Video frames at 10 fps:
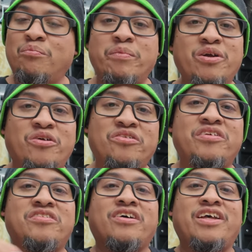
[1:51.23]
Mirrors
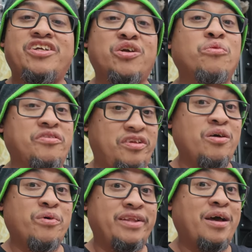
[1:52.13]
installation was
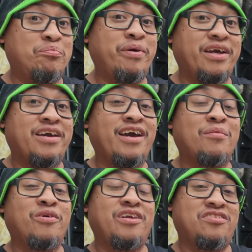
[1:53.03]
done with that big
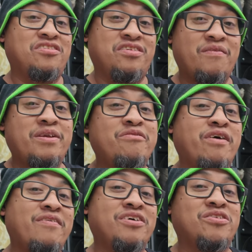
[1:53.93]
camera and it's a
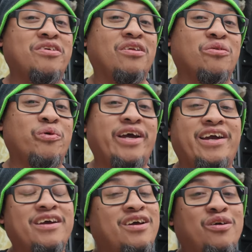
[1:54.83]
$7,500
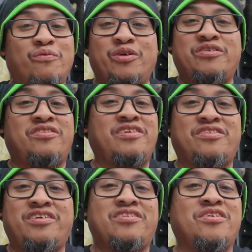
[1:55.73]
rig versus
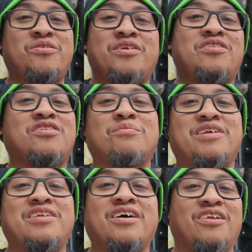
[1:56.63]
this 600 and
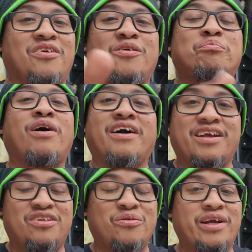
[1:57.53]
something dollar
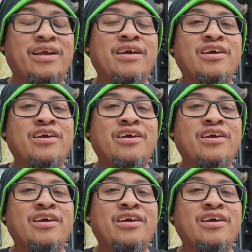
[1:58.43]
Pocket 3.